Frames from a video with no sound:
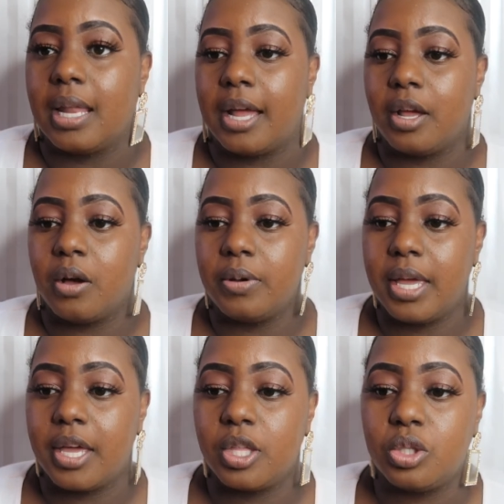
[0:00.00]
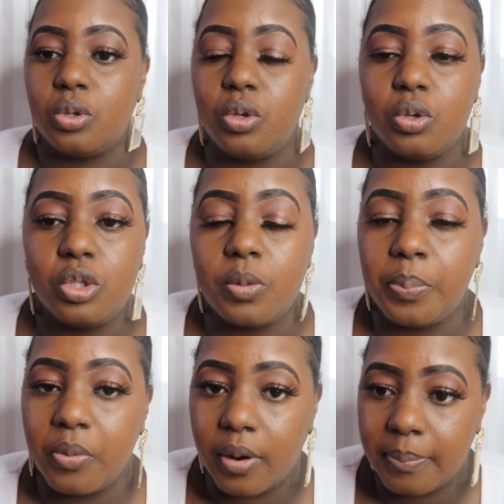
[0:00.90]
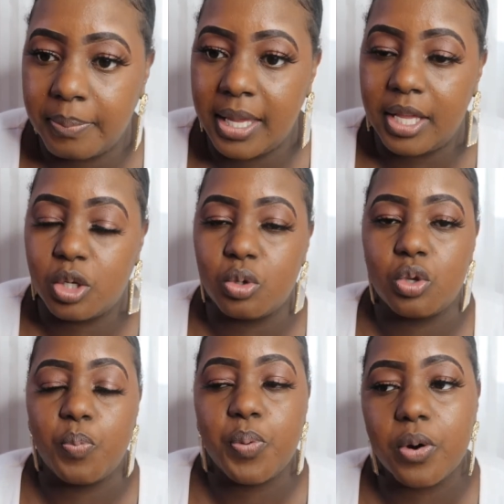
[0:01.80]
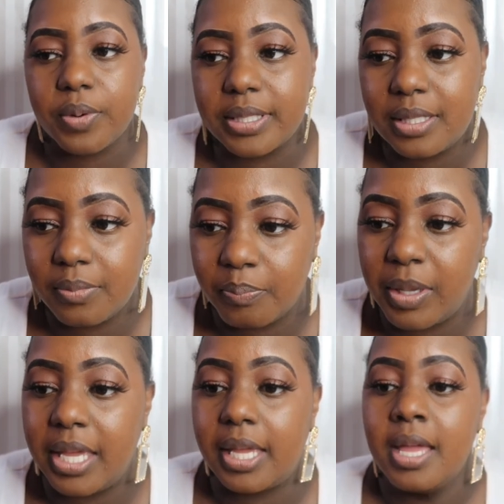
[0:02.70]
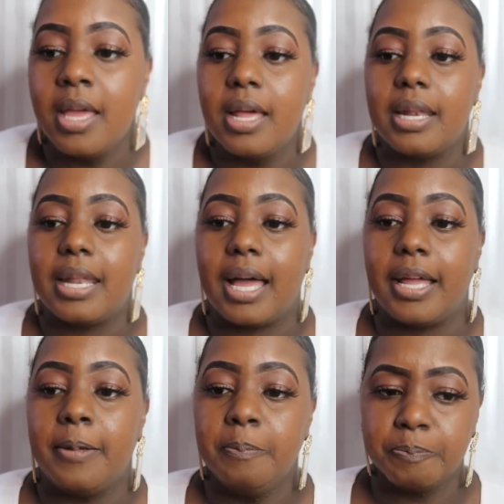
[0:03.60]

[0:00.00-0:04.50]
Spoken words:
Like, okay, do you support me? Do you pour into me? Like,